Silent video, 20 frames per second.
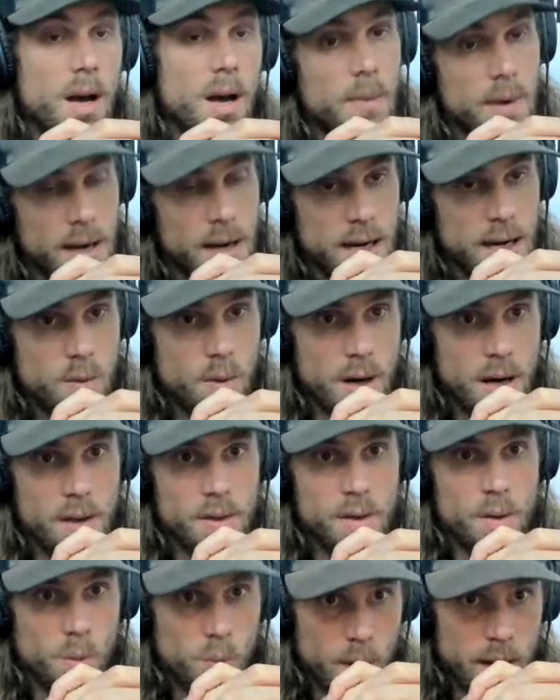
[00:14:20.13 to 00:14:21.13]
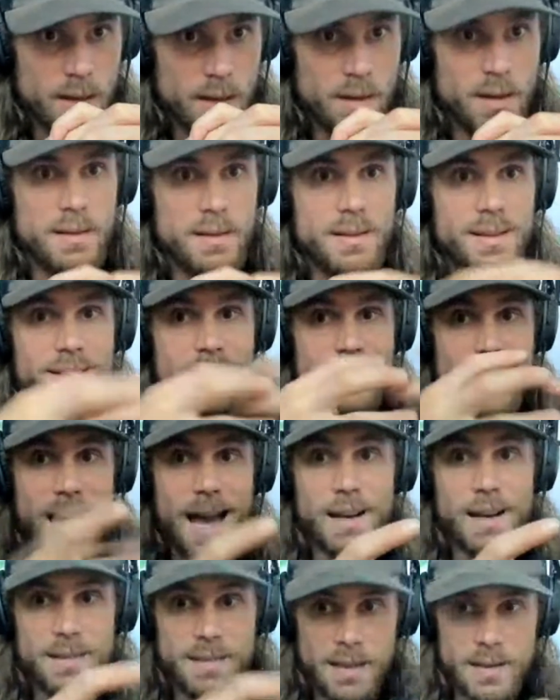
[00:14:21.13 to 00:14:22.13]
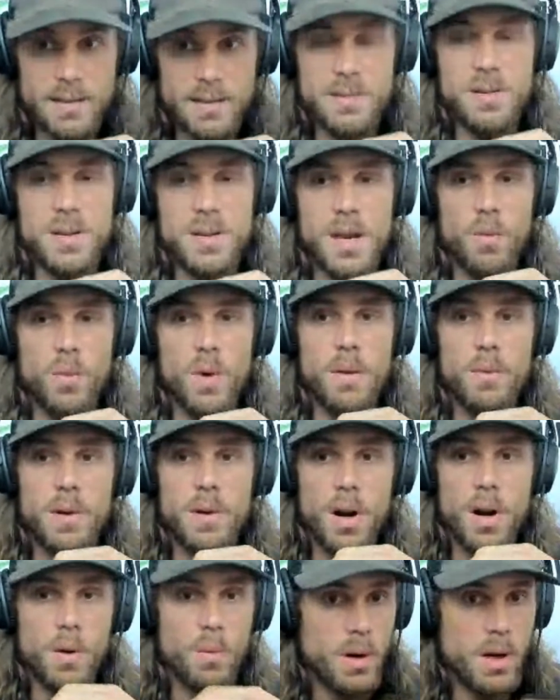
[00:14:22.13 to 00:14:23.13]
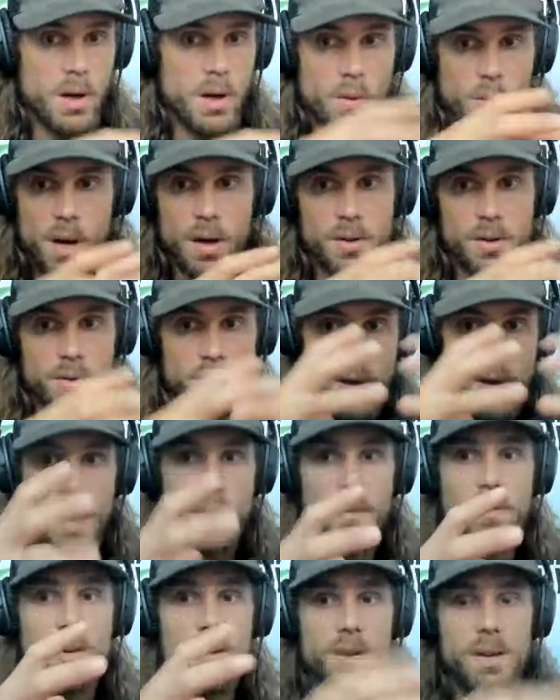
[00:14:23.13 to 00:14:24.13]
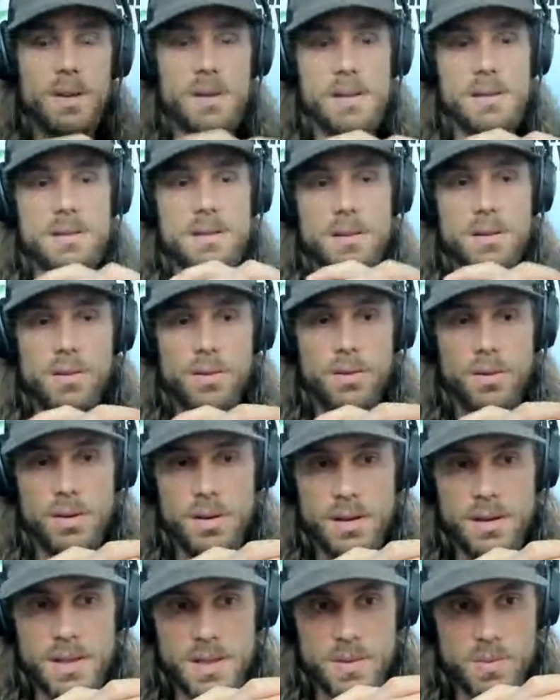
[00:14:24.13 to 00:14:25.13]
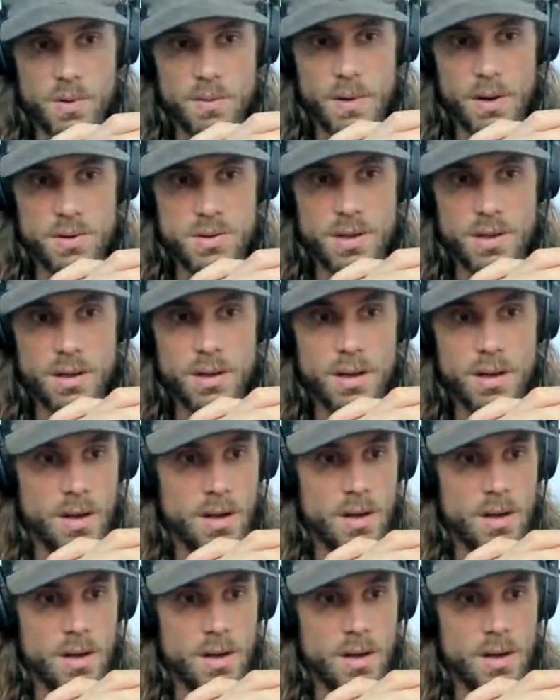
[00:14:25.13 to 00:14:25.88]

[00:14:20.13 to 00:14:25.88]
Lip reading: And anyone on the wait list gets access to that webinar. We're going to walk through everything that's included in this promotion.